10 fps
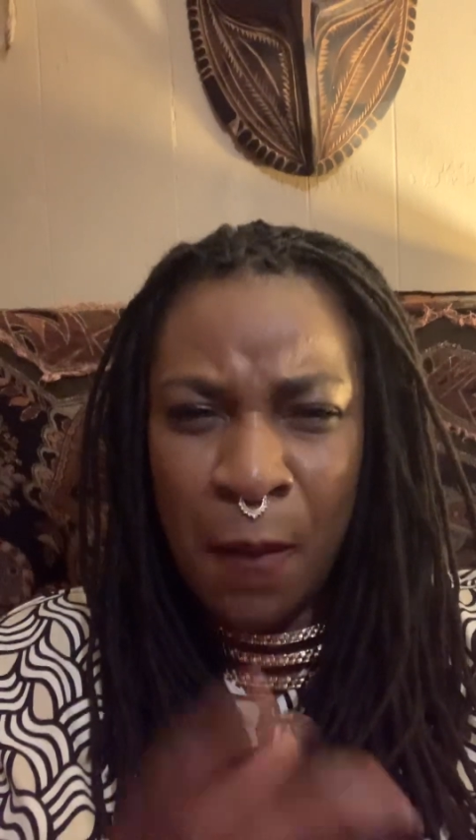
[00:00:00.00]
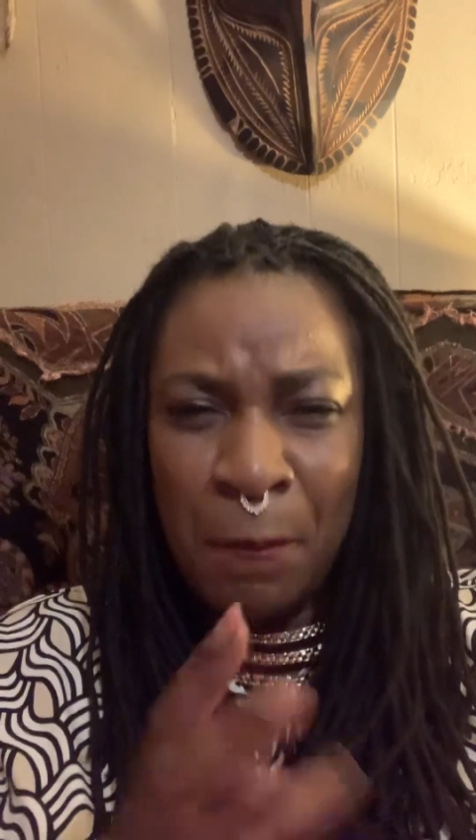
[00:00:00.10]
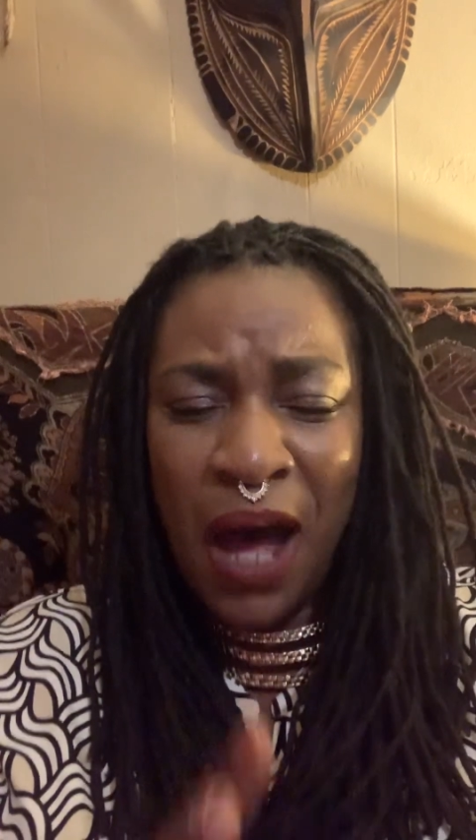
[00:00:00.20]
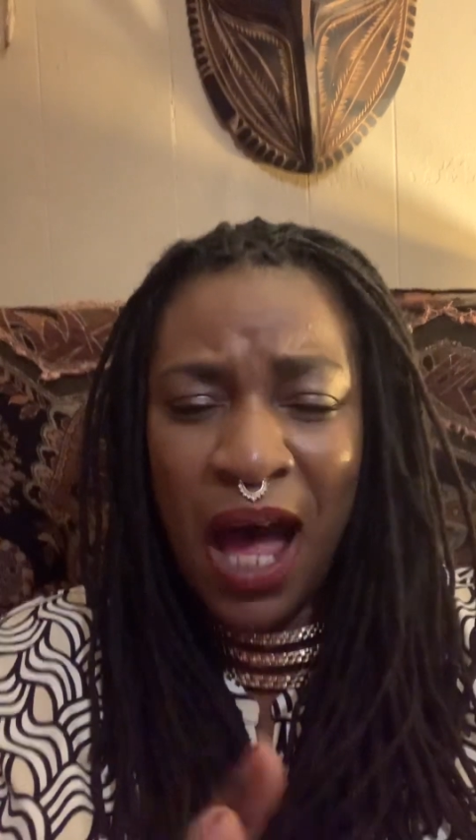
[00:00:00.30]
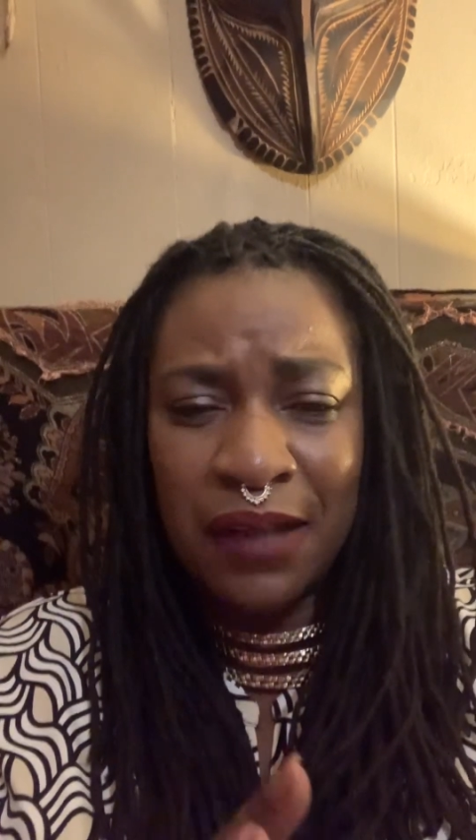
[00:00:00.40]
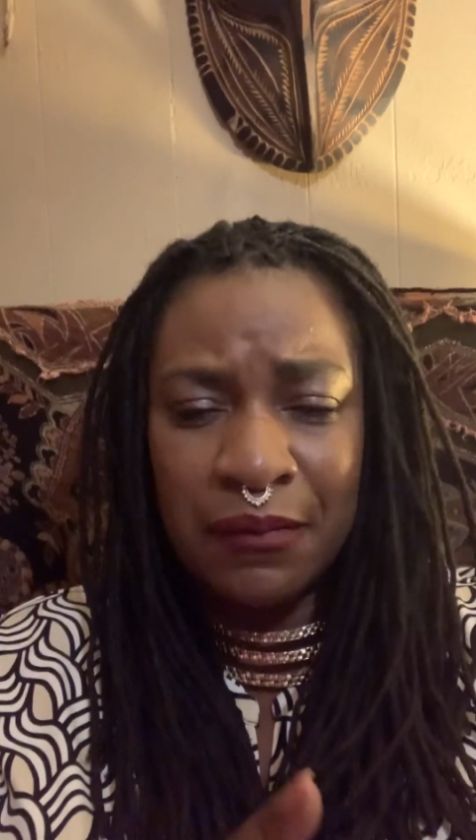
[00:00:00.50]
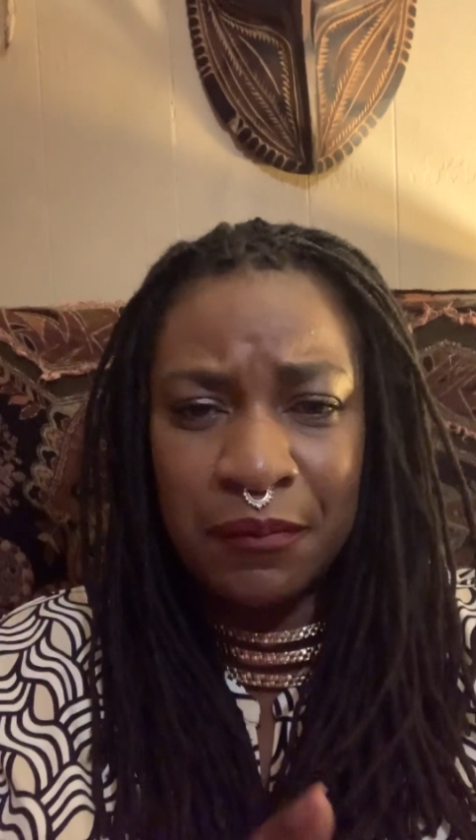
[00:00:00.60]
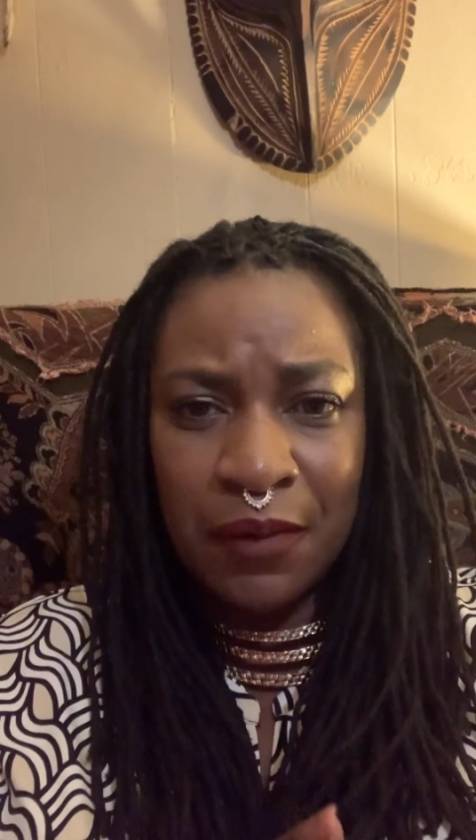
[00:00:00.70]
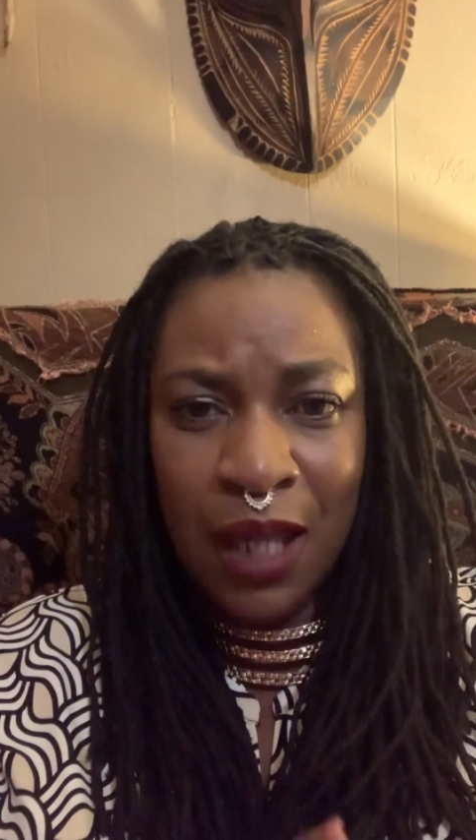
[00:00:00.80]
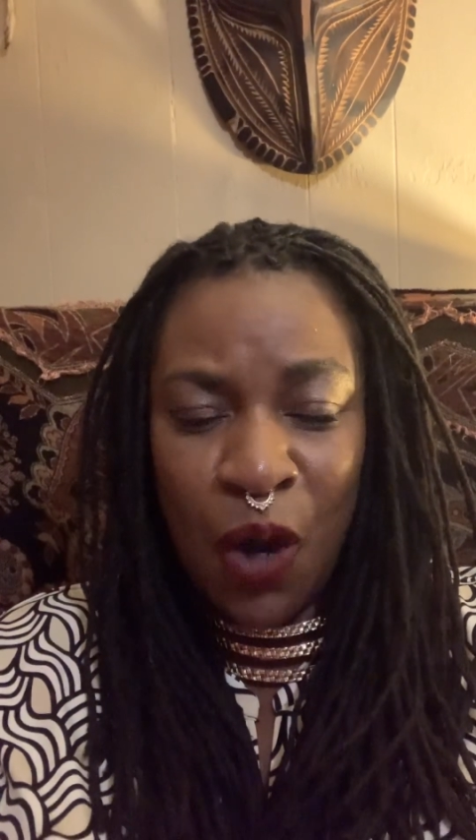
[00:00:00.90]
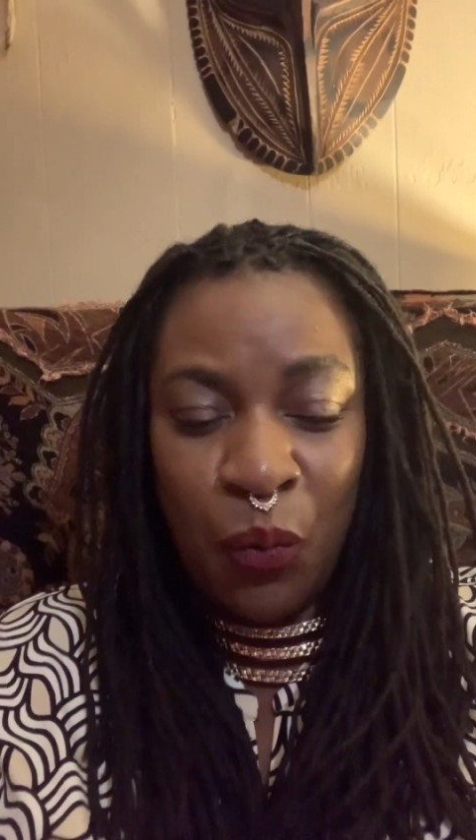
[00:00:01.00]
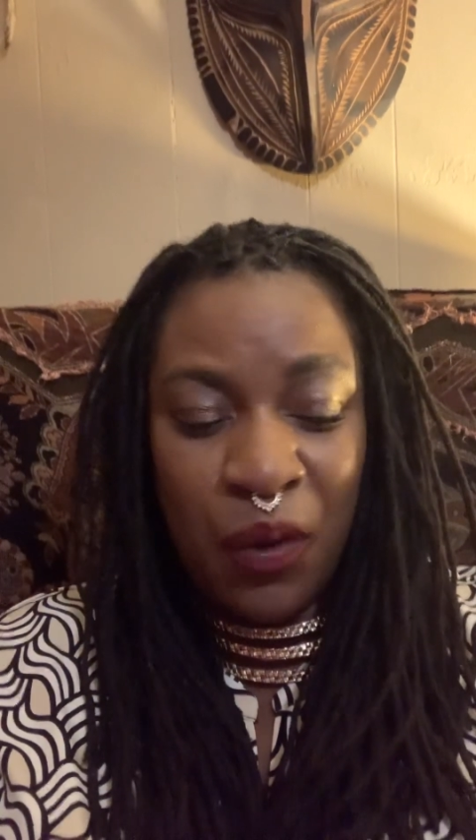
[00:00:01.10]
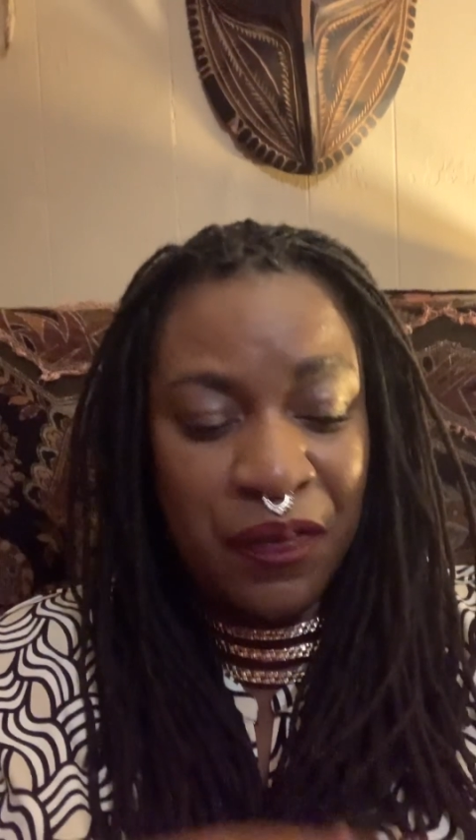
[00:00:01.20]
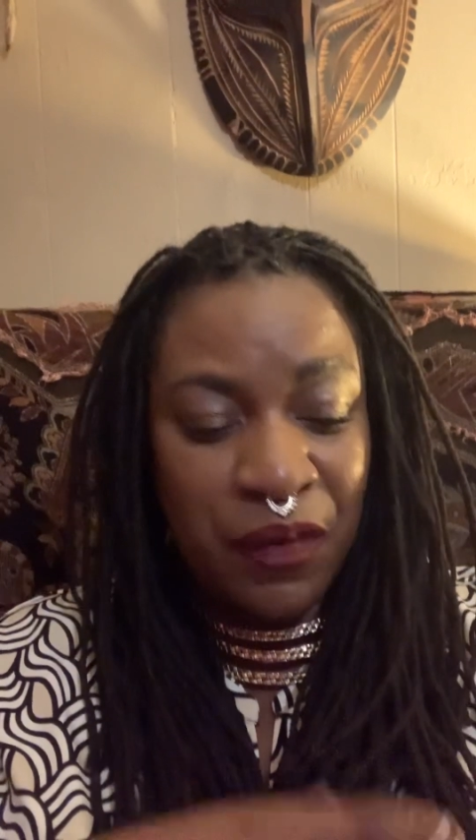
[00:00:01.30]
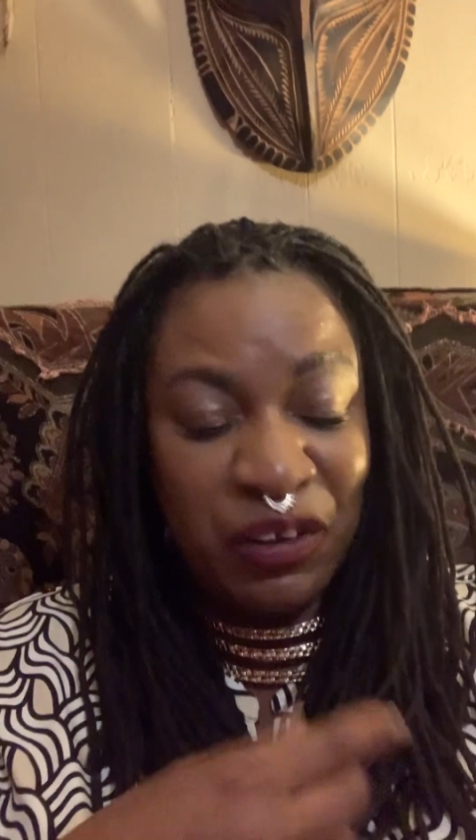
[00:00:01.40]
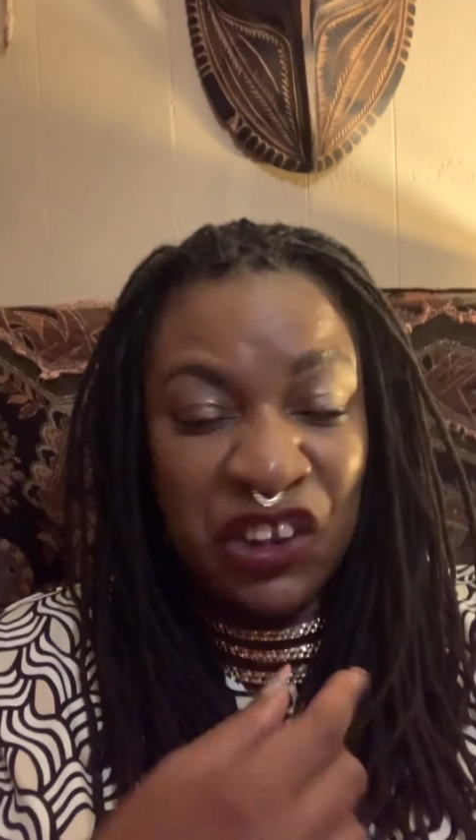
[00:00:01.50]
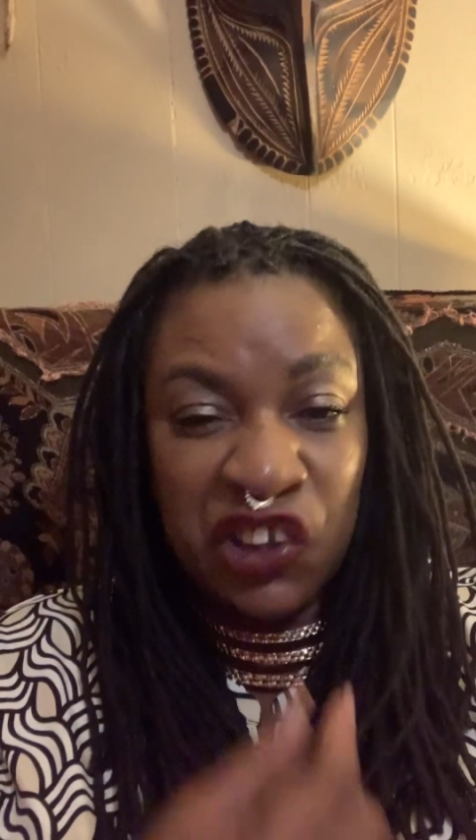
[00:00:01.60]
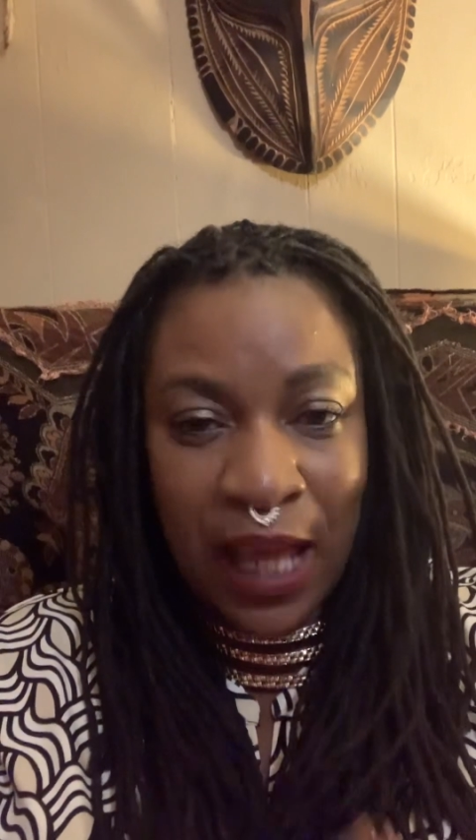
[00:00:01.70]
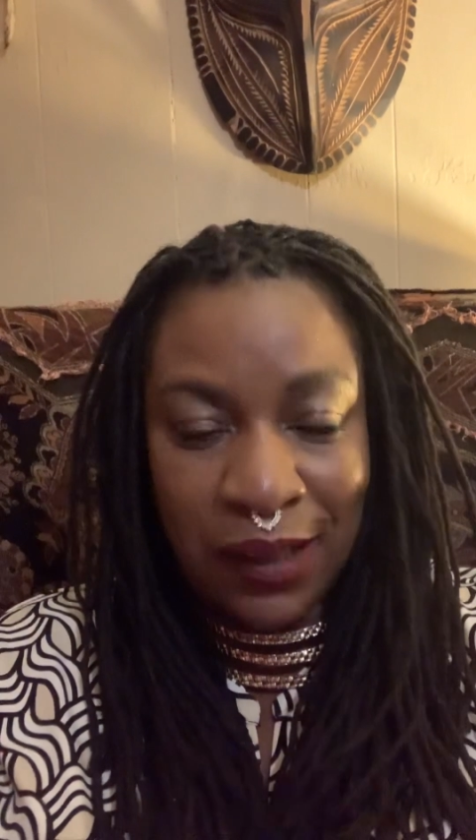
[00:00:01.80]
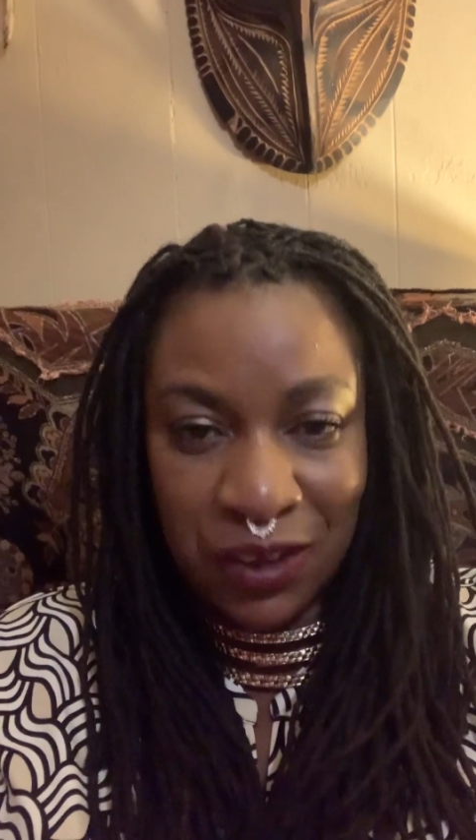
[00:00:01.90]
But when the
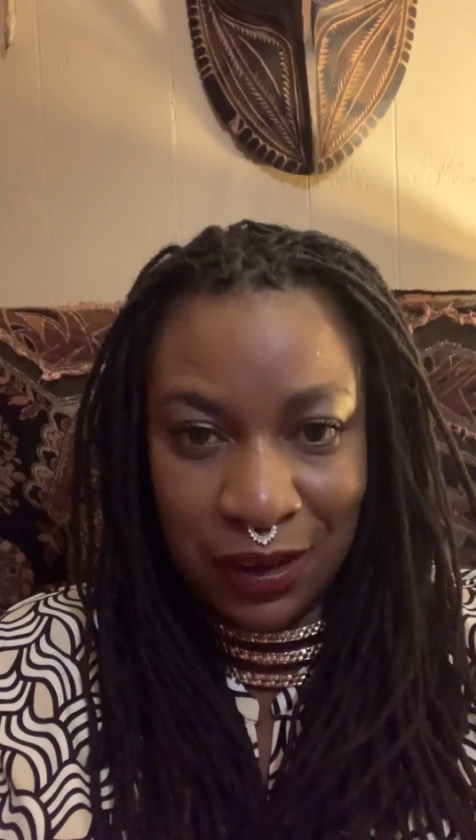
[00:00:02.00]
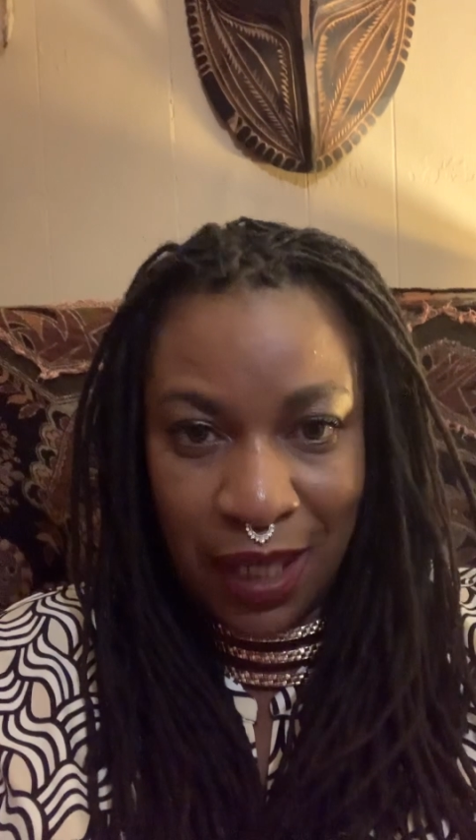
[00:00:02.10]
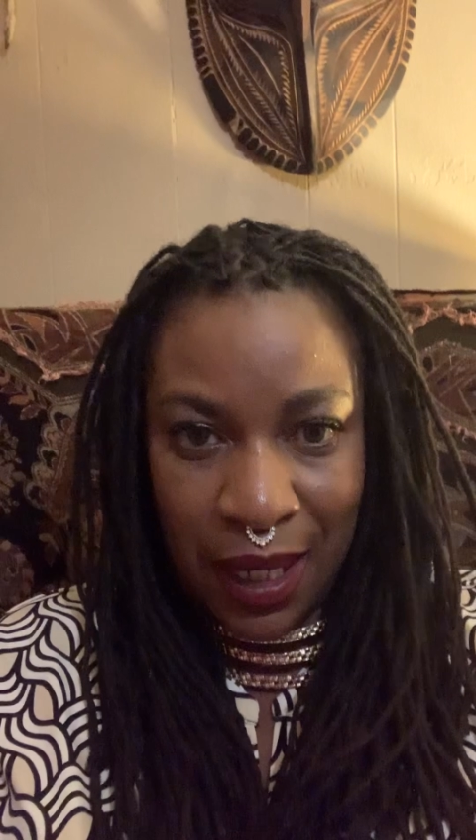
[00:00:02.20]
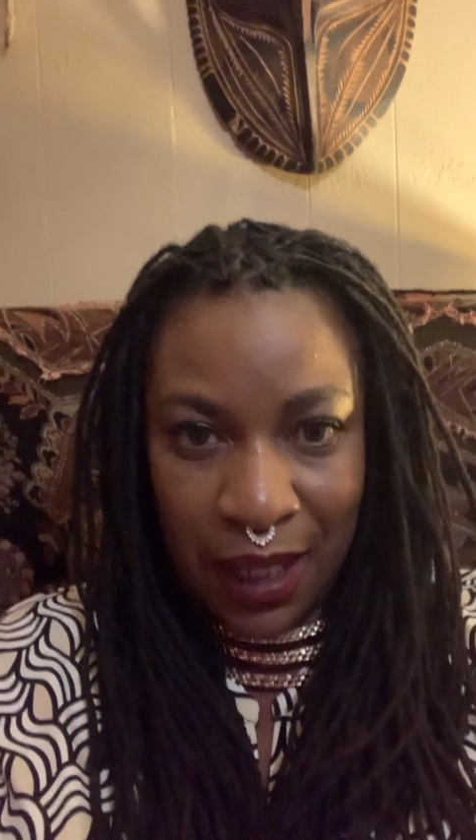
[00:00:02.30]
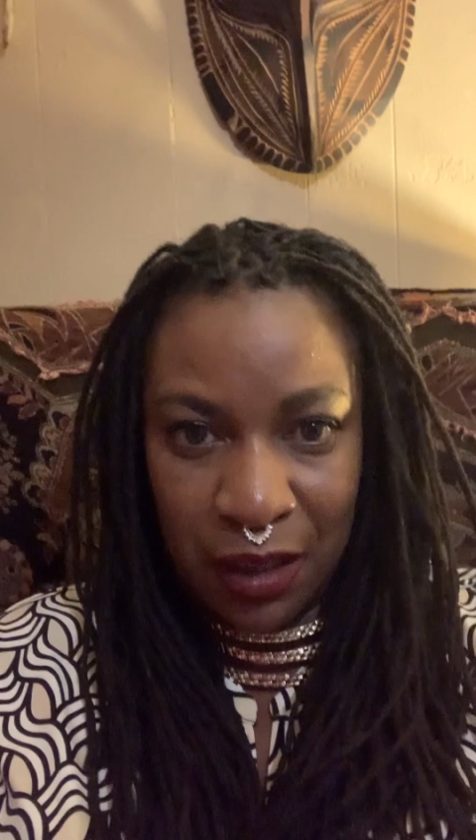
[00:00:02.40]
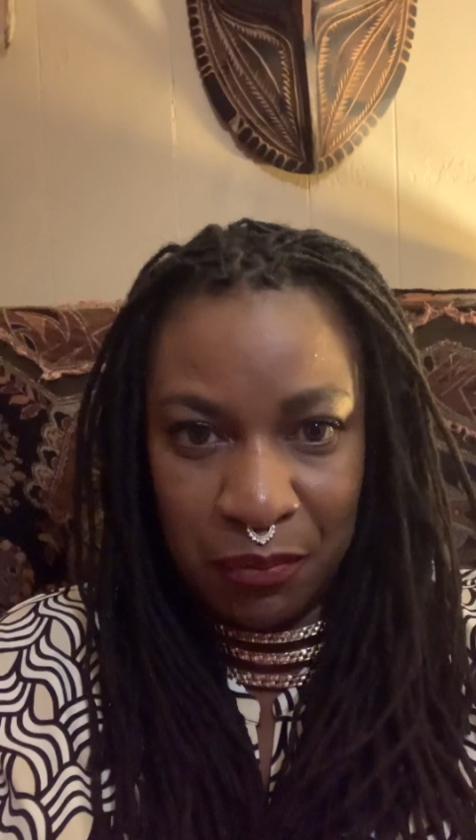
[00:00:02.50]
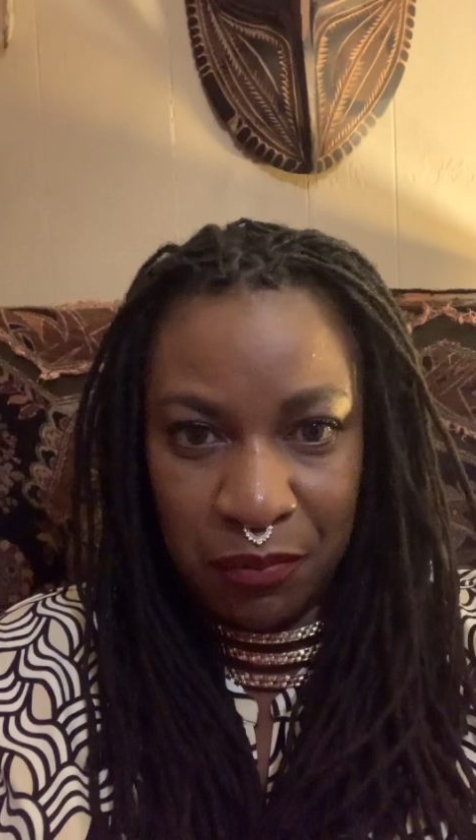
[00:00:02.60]
rejection came,